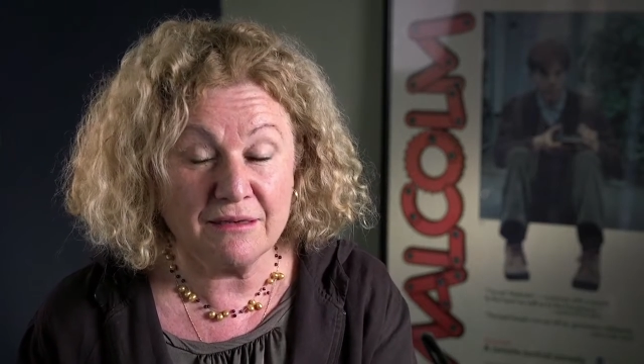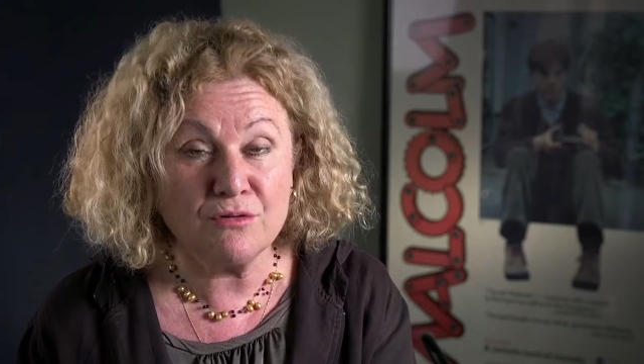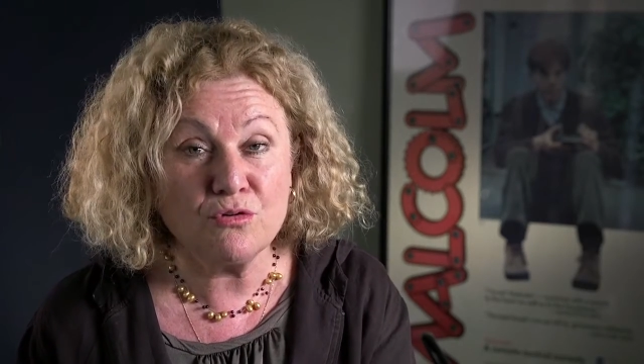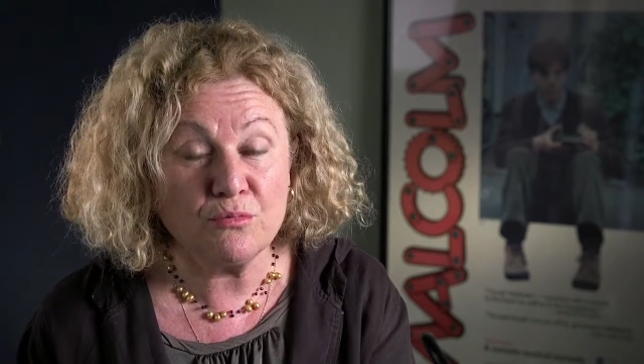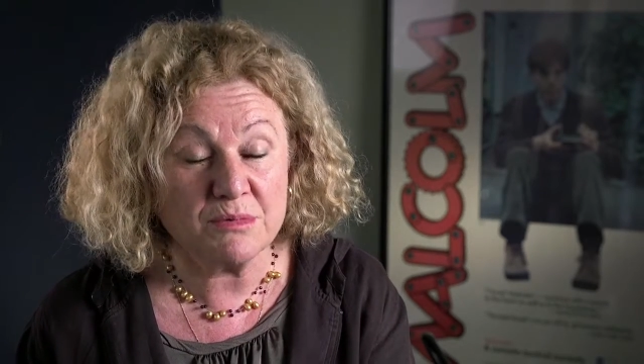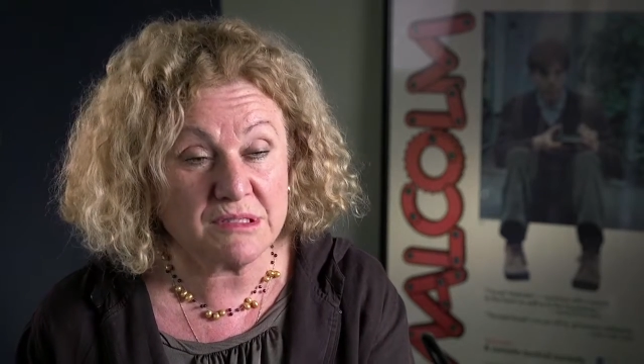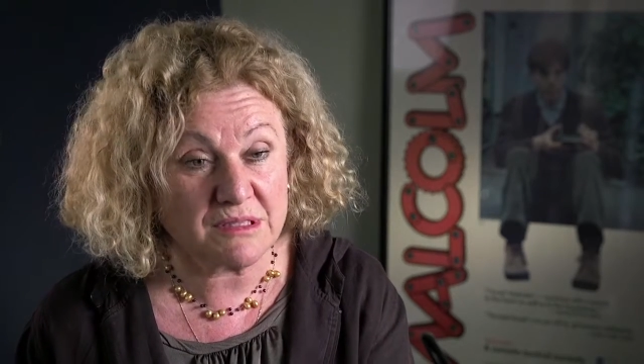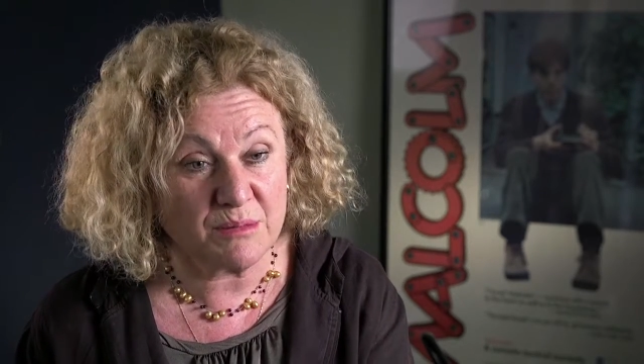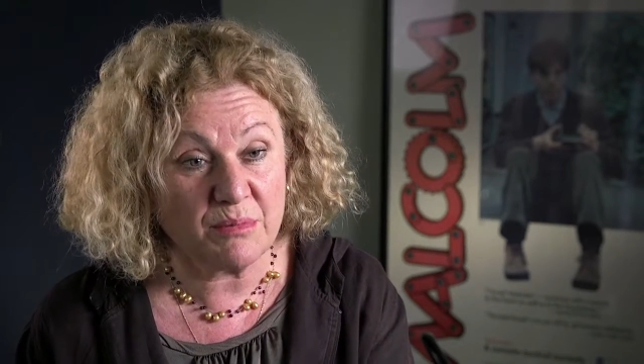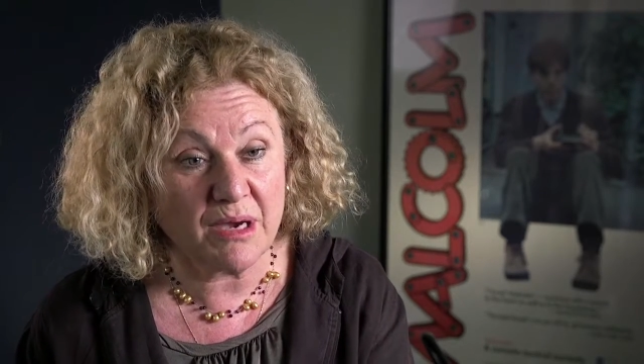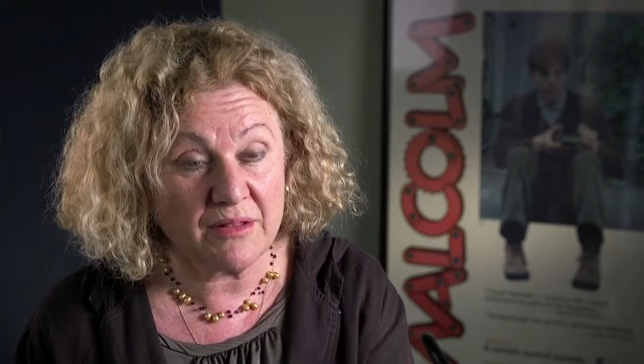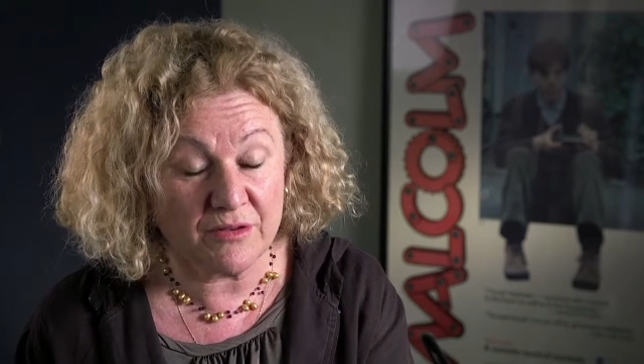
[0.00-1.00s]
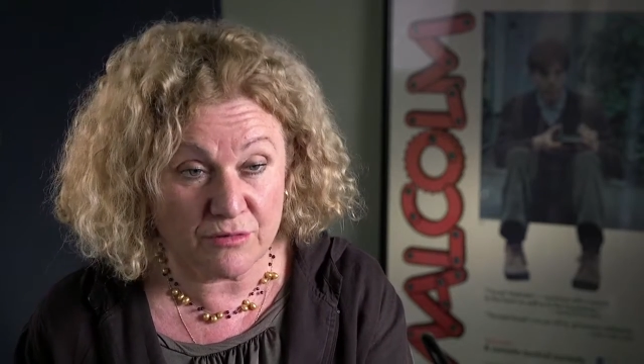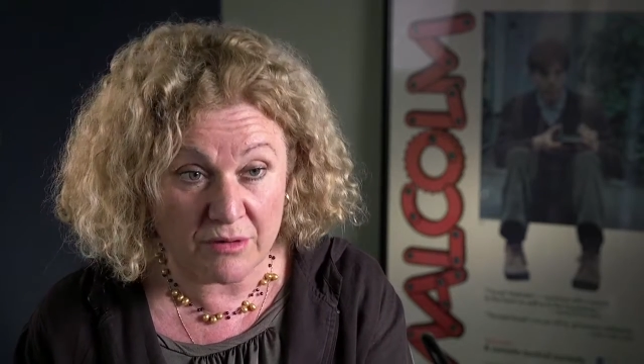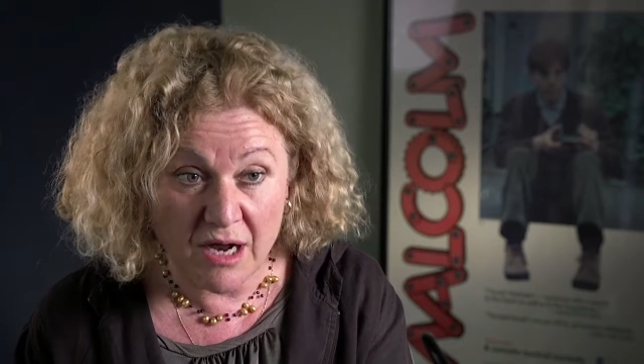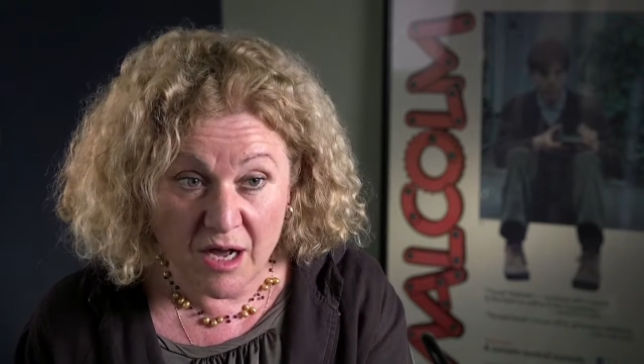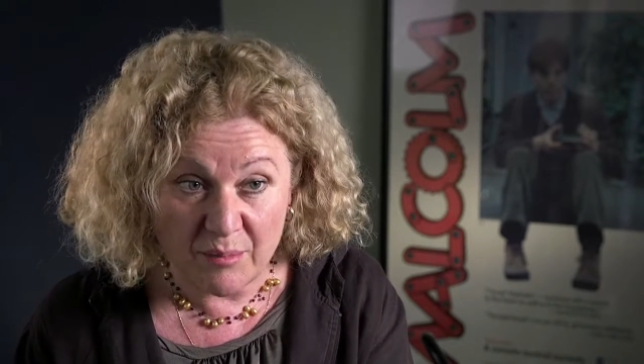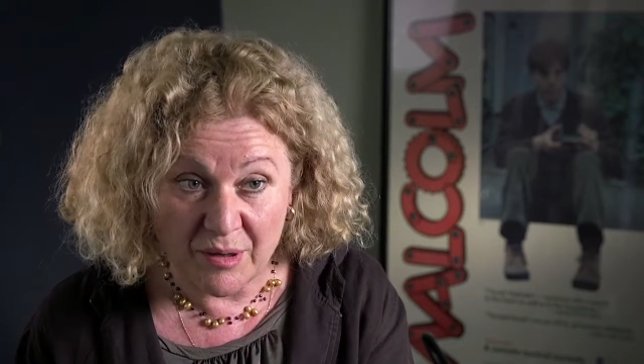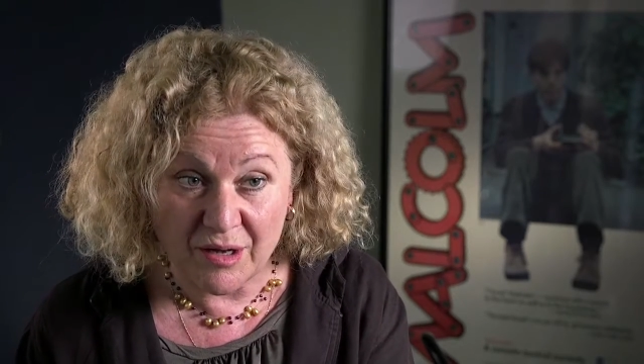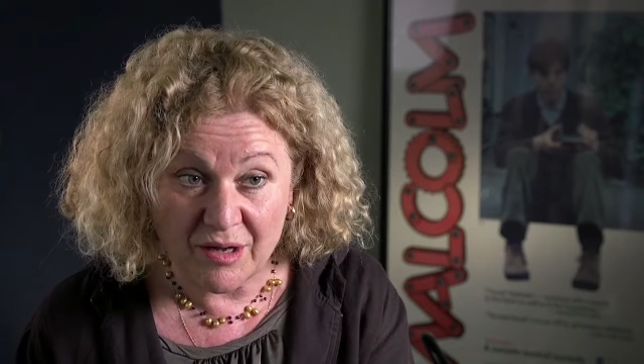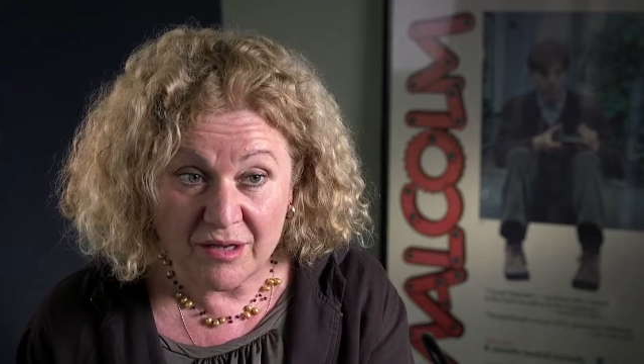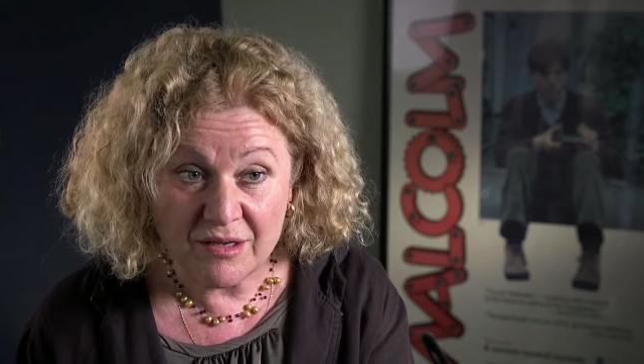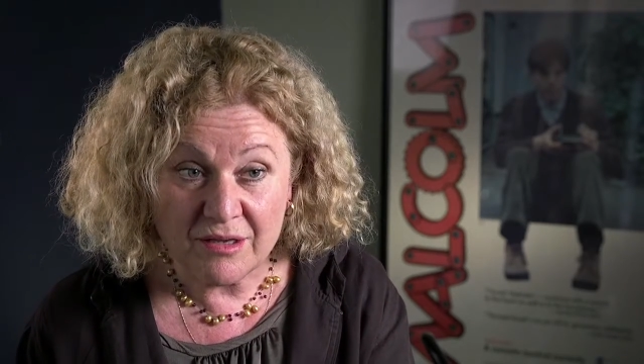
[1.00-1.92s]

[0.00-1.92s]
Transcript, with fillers: enormously by the drama